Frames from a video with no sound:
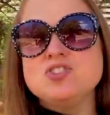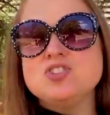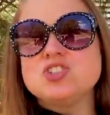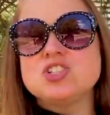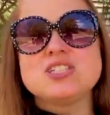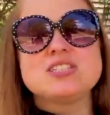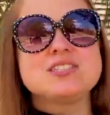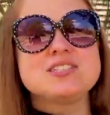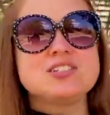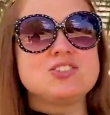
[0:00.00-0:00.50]

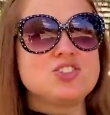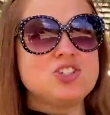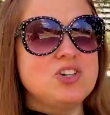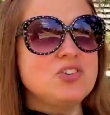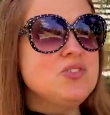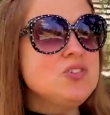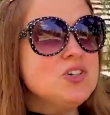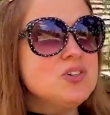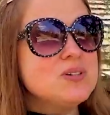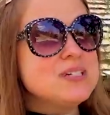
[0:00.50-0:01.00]
just to
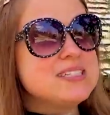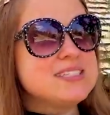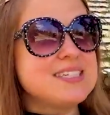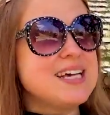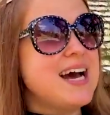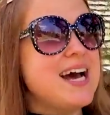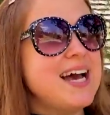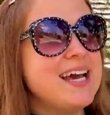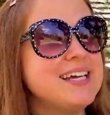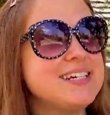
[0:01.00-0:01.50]
show you
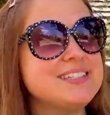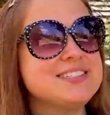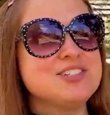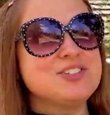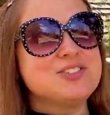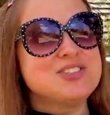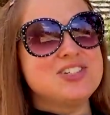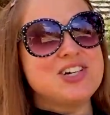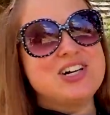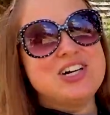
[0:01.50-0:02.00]
inside,
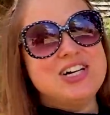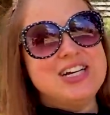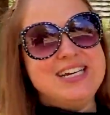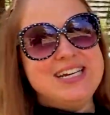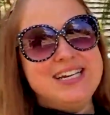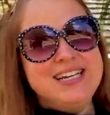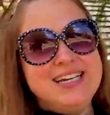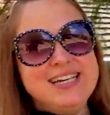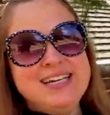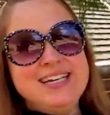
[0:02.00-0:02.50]
so
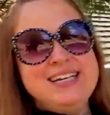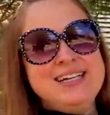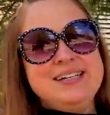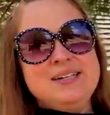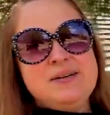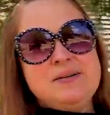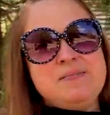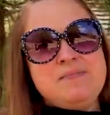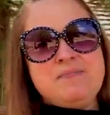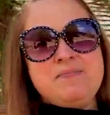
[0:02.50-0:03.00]
sorry. Can you
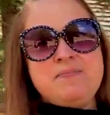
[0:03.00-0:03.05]
paint,